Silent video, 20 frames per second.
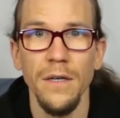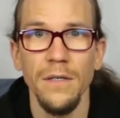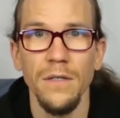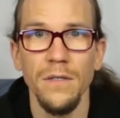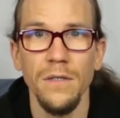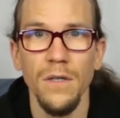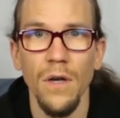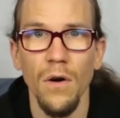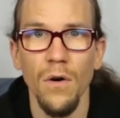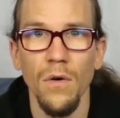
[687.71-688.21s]

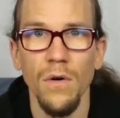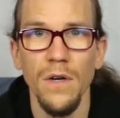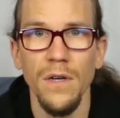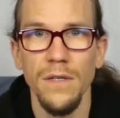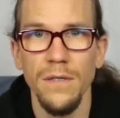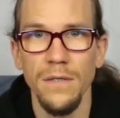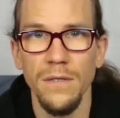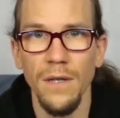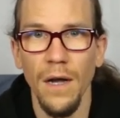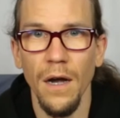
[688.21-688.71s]
So
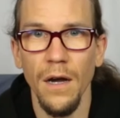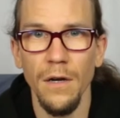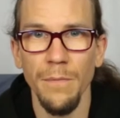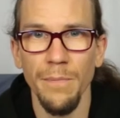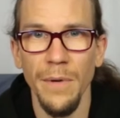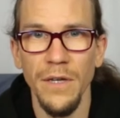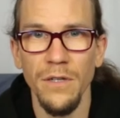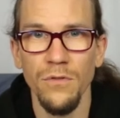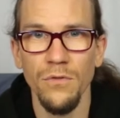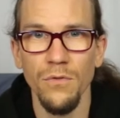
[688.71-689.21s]

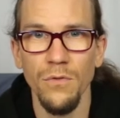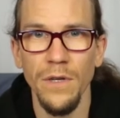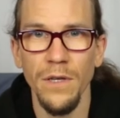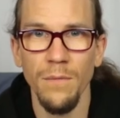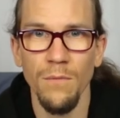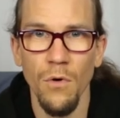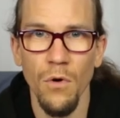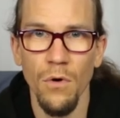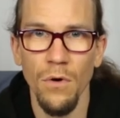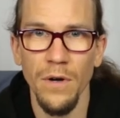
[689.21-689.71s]
start by
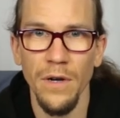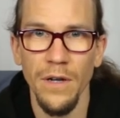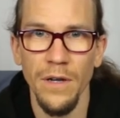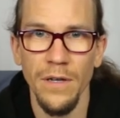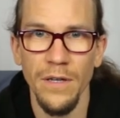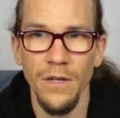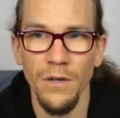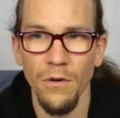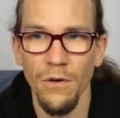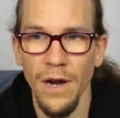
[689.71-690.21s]
doing more
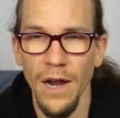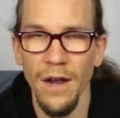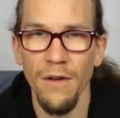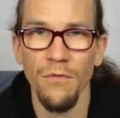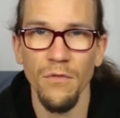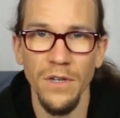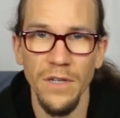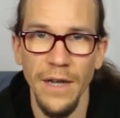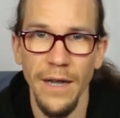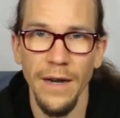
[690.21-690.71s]
in your
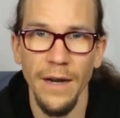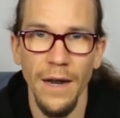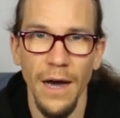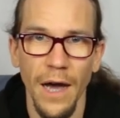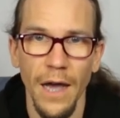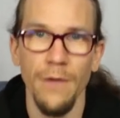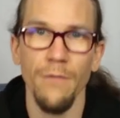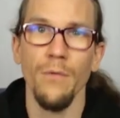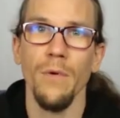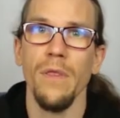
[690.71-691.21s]
everyday
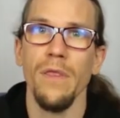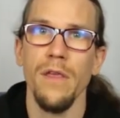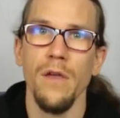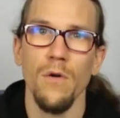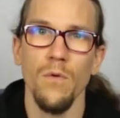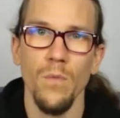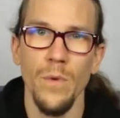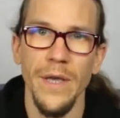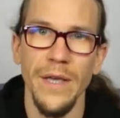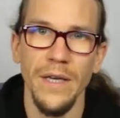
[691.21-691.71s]
life with
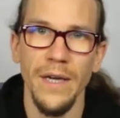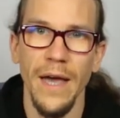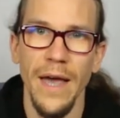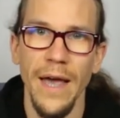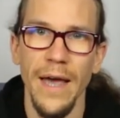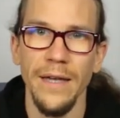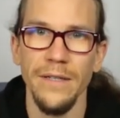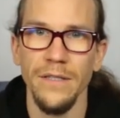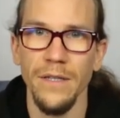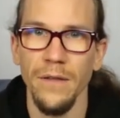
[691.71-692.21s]
your weaker
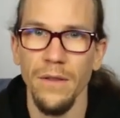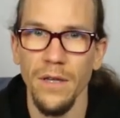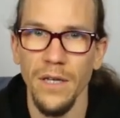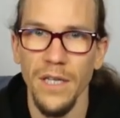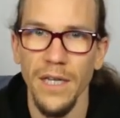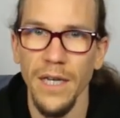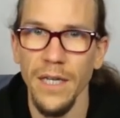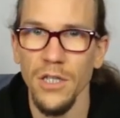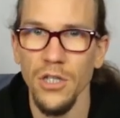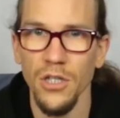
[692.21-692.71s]
hand, in the
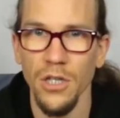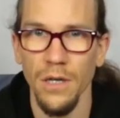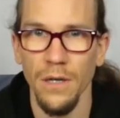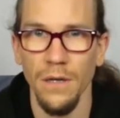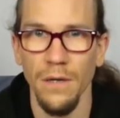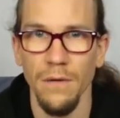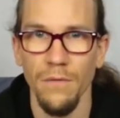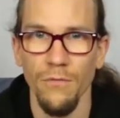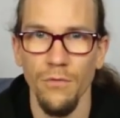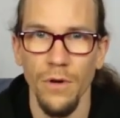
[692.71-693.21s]
kitchen,
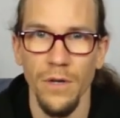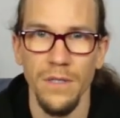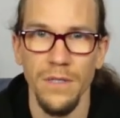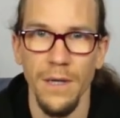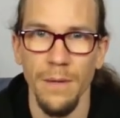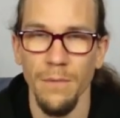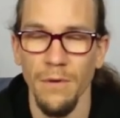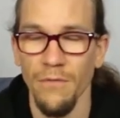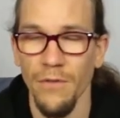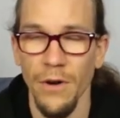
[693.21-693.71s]
for
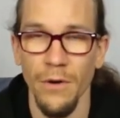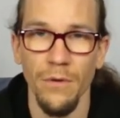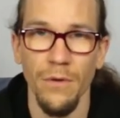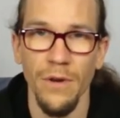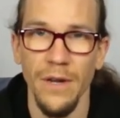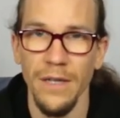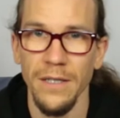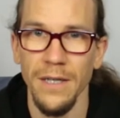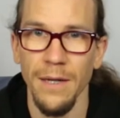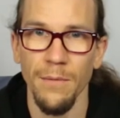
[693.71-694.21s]
example. Very
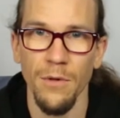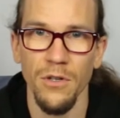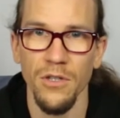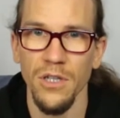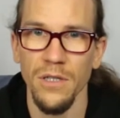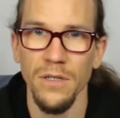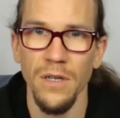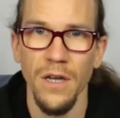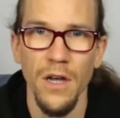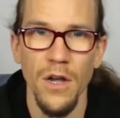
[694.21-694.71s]
good example.
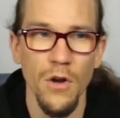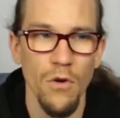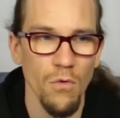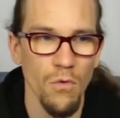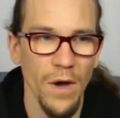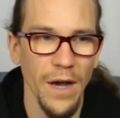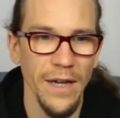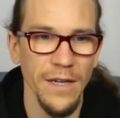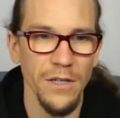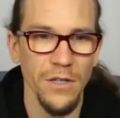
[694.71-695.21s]
Just
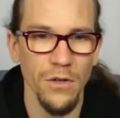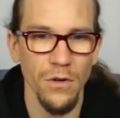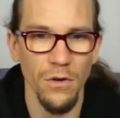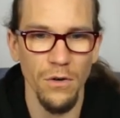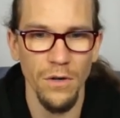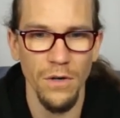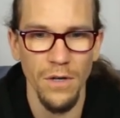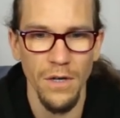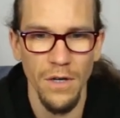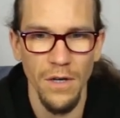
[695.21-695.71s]
write
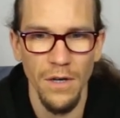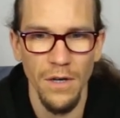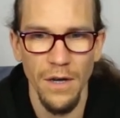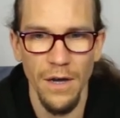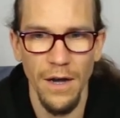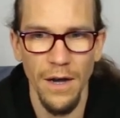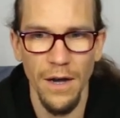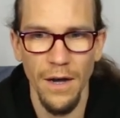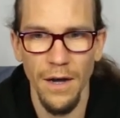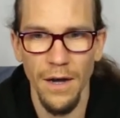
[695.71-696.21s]
your
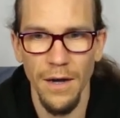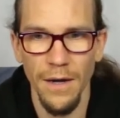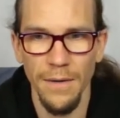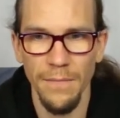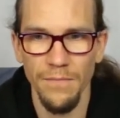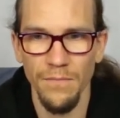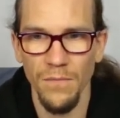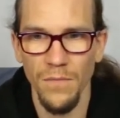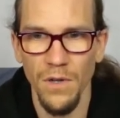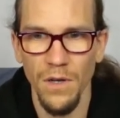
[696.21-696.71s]

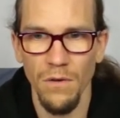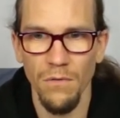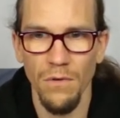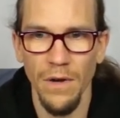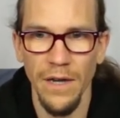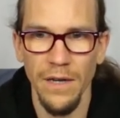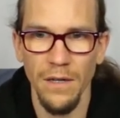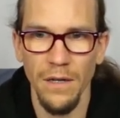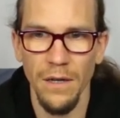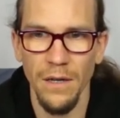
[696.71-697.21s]

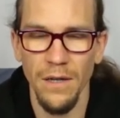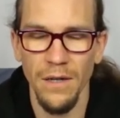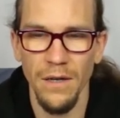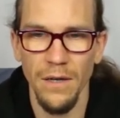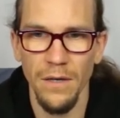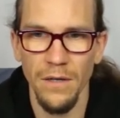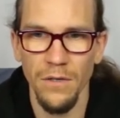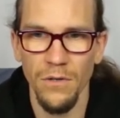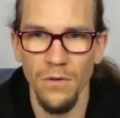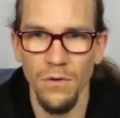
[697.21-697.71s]

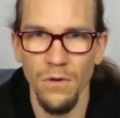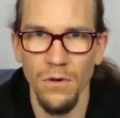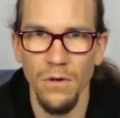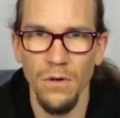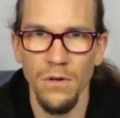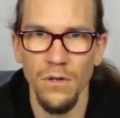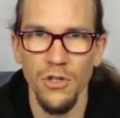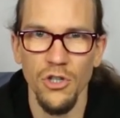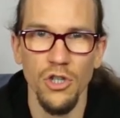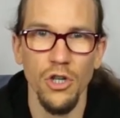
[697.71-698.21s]

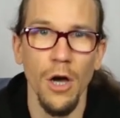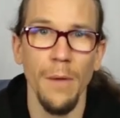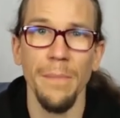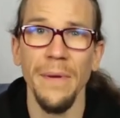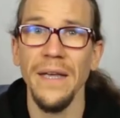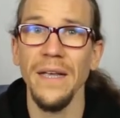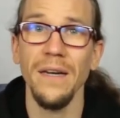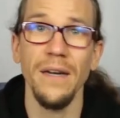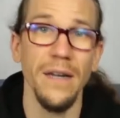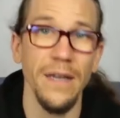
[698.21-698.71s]

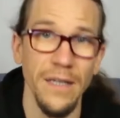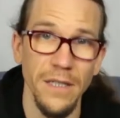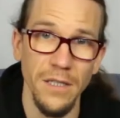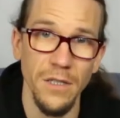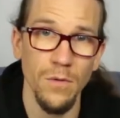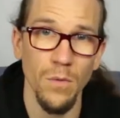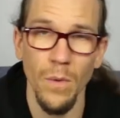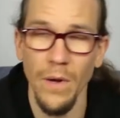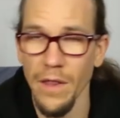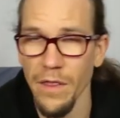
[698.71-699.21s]
shopping
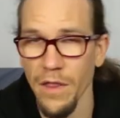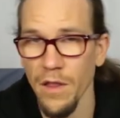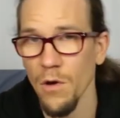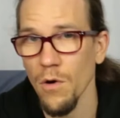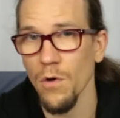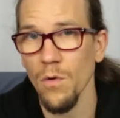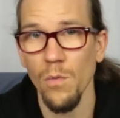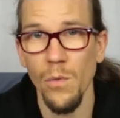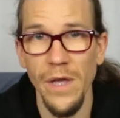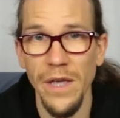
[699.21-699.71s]
list with
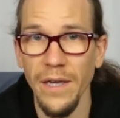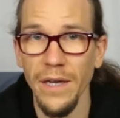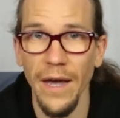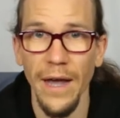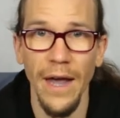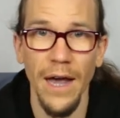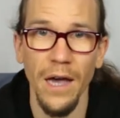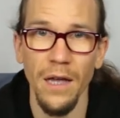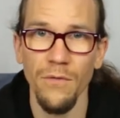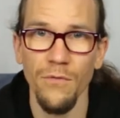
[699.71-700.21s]
your weaker
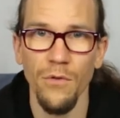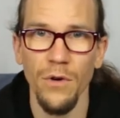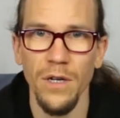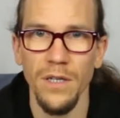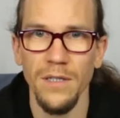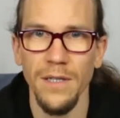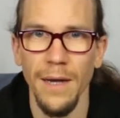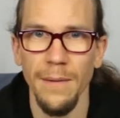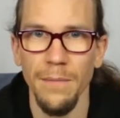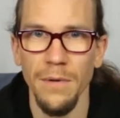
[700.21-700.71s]
hand, for
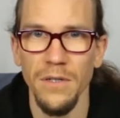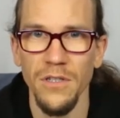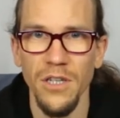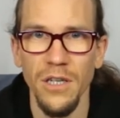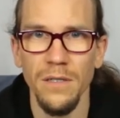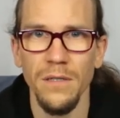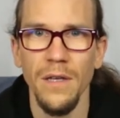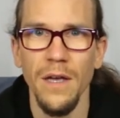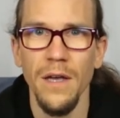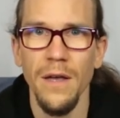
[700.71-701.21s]
example.
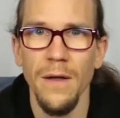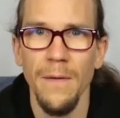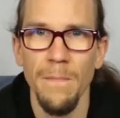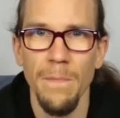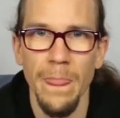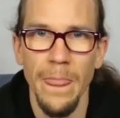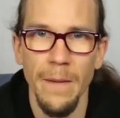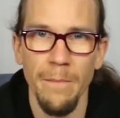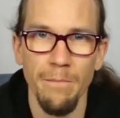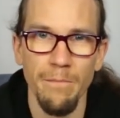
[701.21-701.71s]
Just
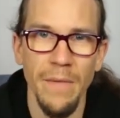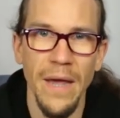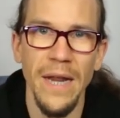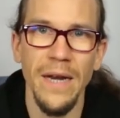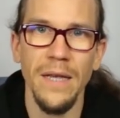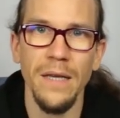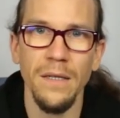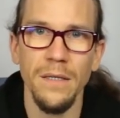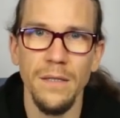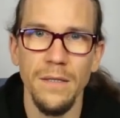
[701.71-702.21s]

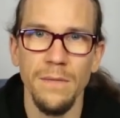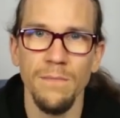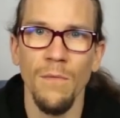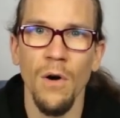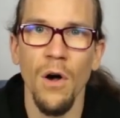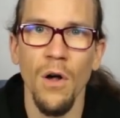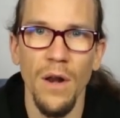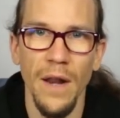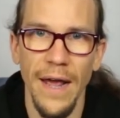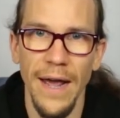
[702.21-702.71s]
many
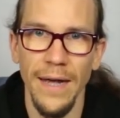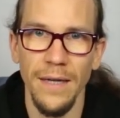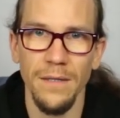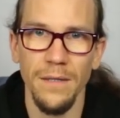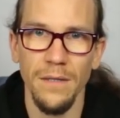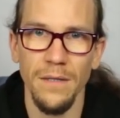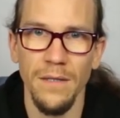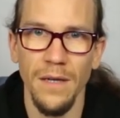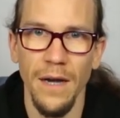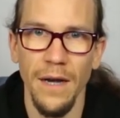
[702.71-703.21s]
small
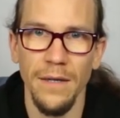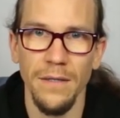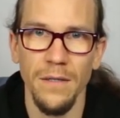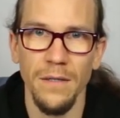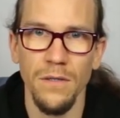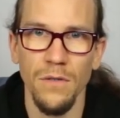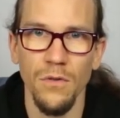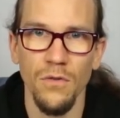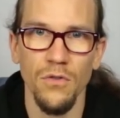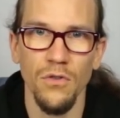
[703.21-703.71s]

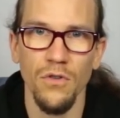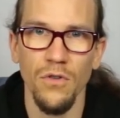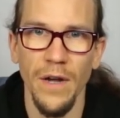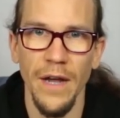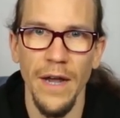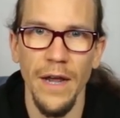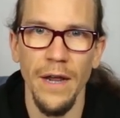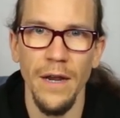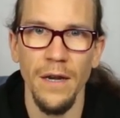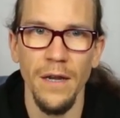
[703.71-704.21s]
exercises to
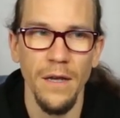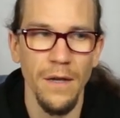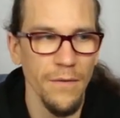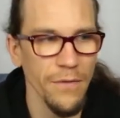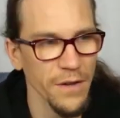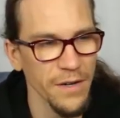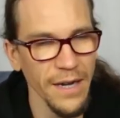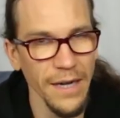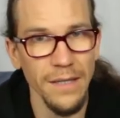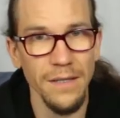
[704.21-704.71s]
train
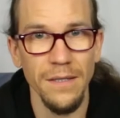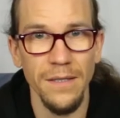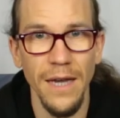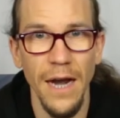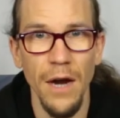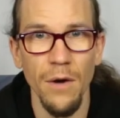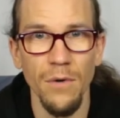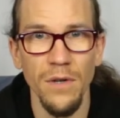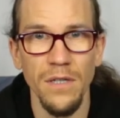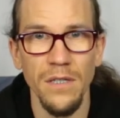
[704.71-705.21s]
the
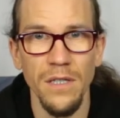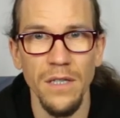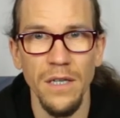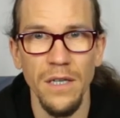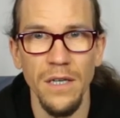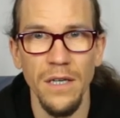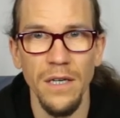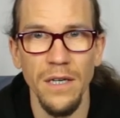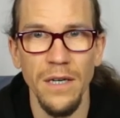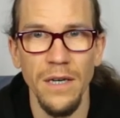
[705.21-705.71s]

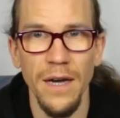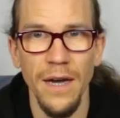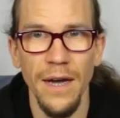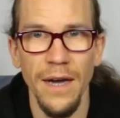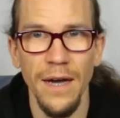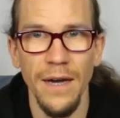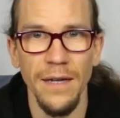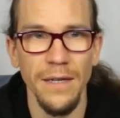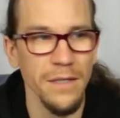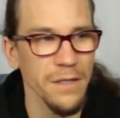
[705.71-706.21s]
dexterity
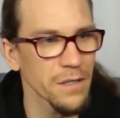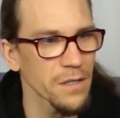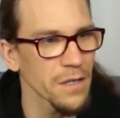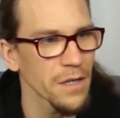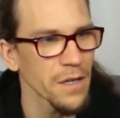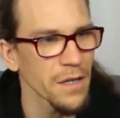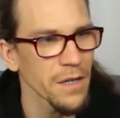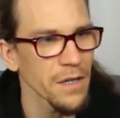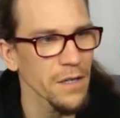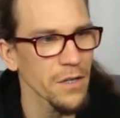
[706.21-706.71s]
and
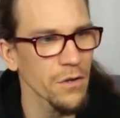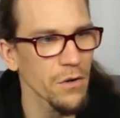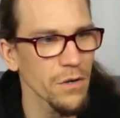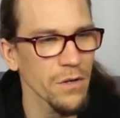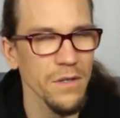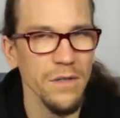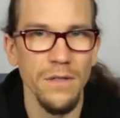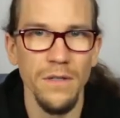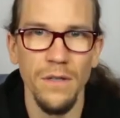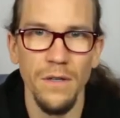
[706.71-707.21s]

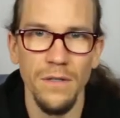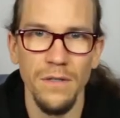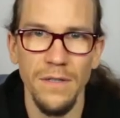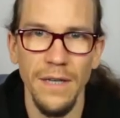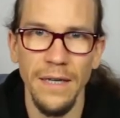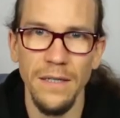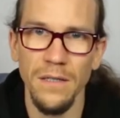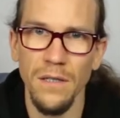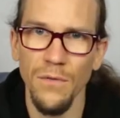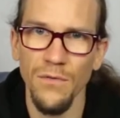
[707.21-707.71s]
your
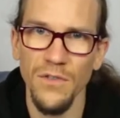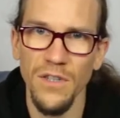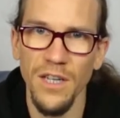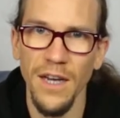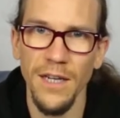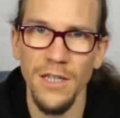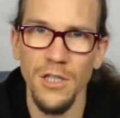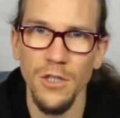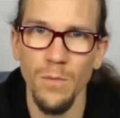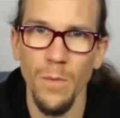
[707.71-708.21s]
sense of
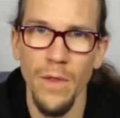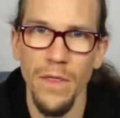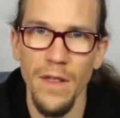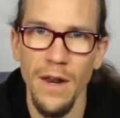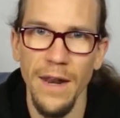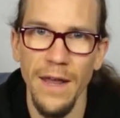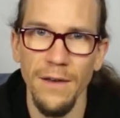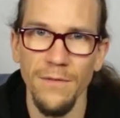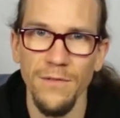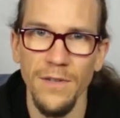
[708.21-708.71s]
touch with the
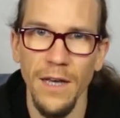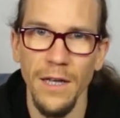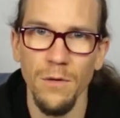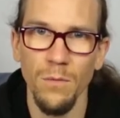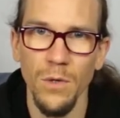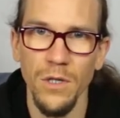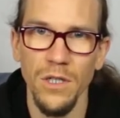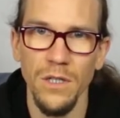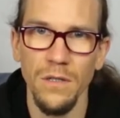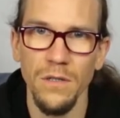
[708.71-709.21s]
left
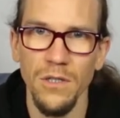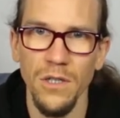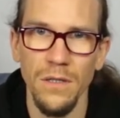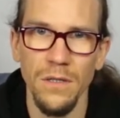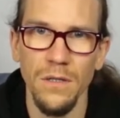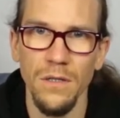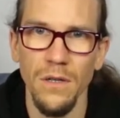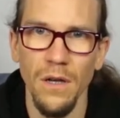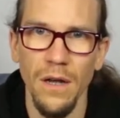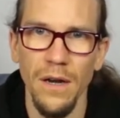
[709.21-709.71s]
hand, which is
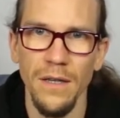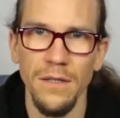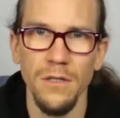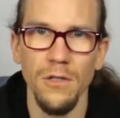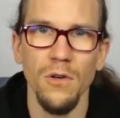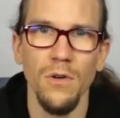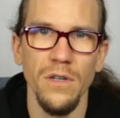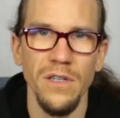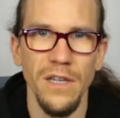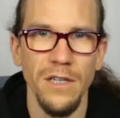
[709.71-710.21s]
just not as
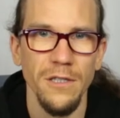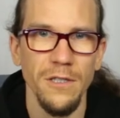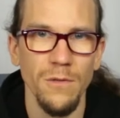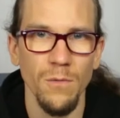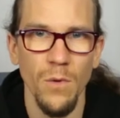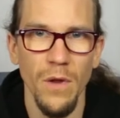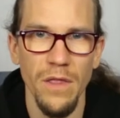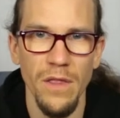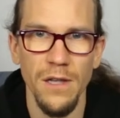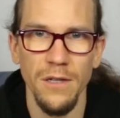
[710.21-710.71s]
good as
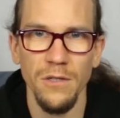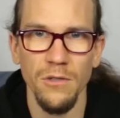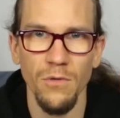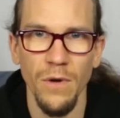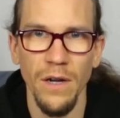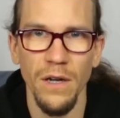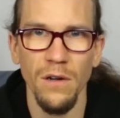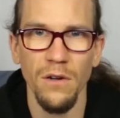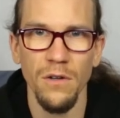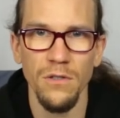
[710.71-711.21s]
with your
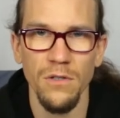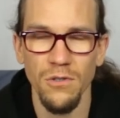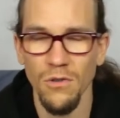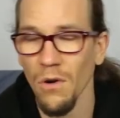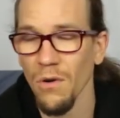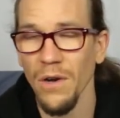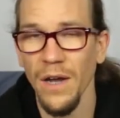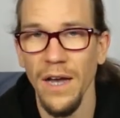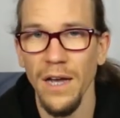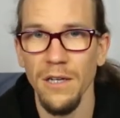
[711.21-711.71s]

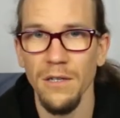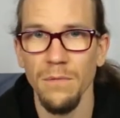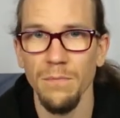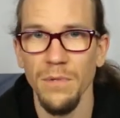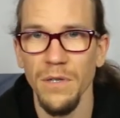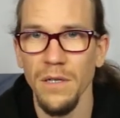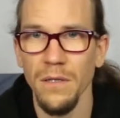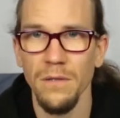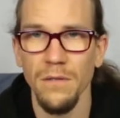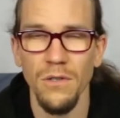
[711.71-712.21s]
stronger hand,
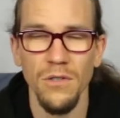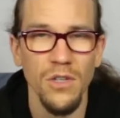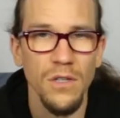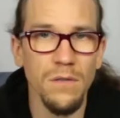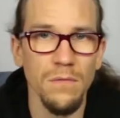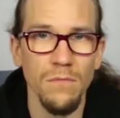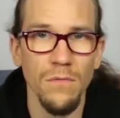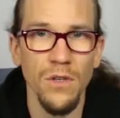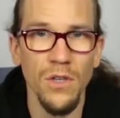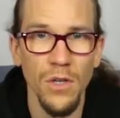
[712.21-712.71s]
because you
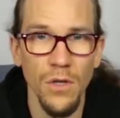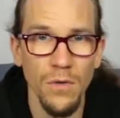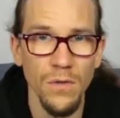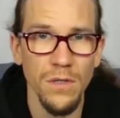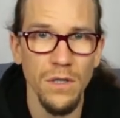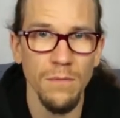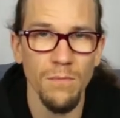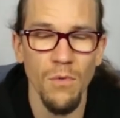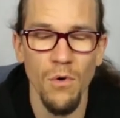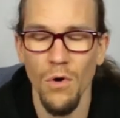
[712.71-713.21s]
just use
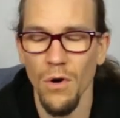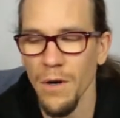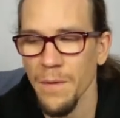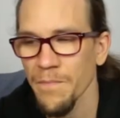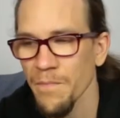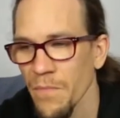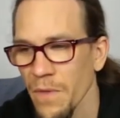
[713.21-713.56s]
it more.